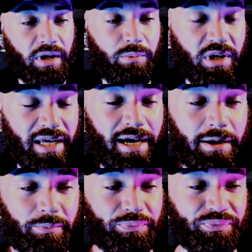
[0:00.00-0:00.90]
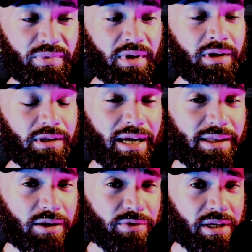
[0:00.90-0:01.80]
But yeah,
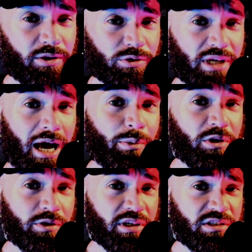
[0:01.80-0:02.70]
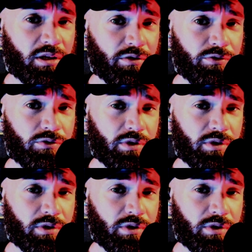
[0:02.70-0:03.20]
like their videos, comment on their stuff,